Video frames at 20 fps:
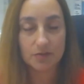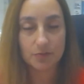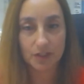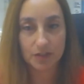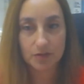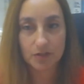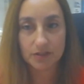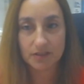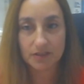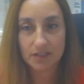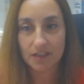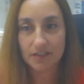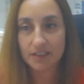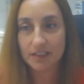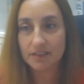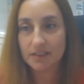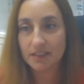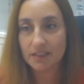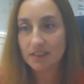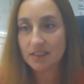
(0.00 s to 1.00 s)
We are
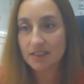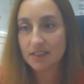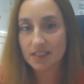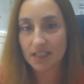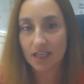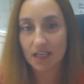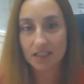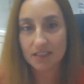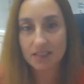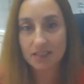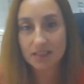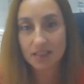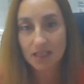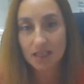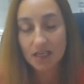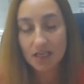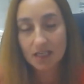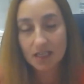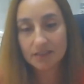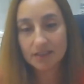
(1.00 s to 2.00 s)
targeting cells
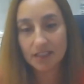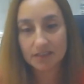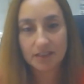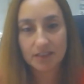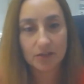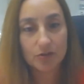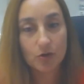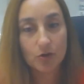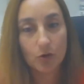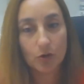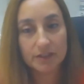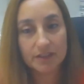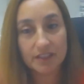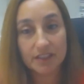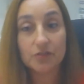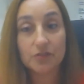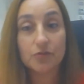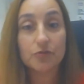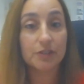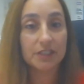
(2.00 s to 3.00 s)
that are called
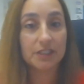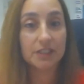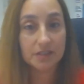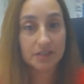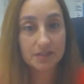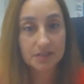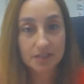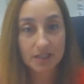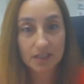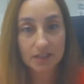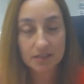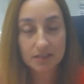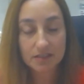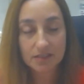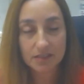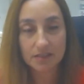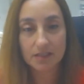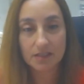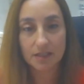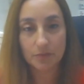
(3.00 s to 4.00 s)
dendritic cells
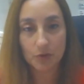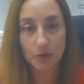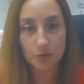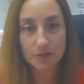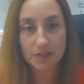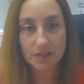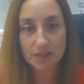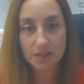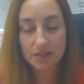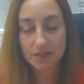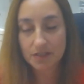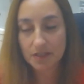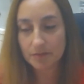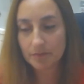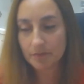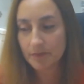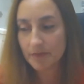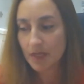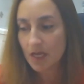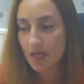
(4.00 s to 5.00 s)
in the immune
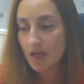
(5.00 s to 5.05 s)
system.